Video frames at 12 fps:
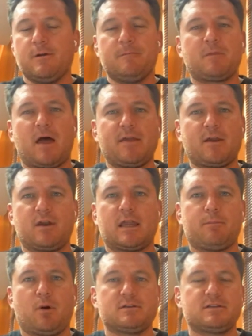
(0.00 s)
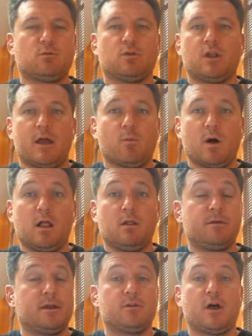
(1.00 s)
So I think Ricky Ponting will know him
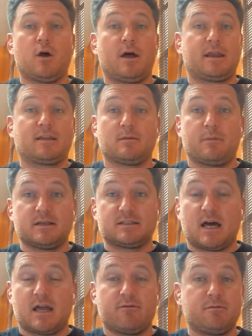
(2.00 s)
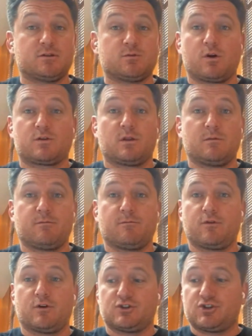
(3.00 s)
well. He'll know how to get the best out of him. He's worked with
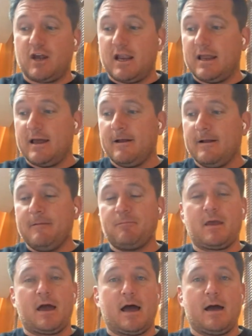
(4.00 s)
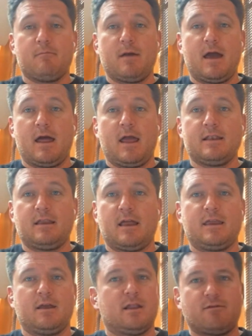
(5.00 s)
him for Australia. And
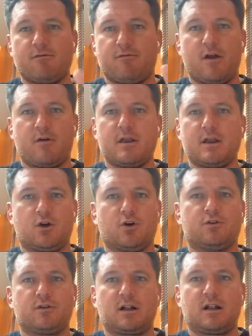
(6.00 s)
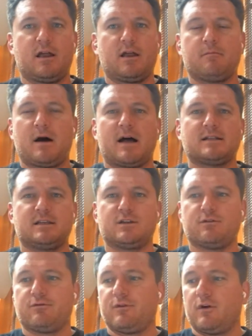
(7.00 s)
he'll have a very good, clear
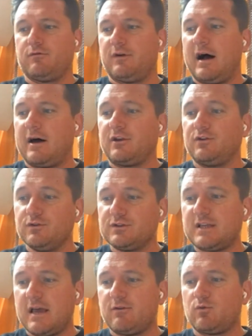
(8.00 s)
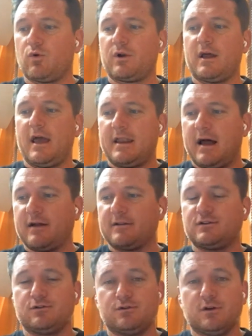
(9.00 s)
mindset of how to use David Warner and
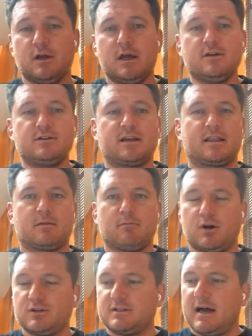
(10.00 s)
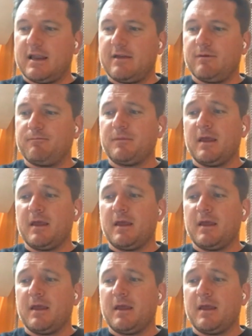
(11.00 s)
how to get the most out of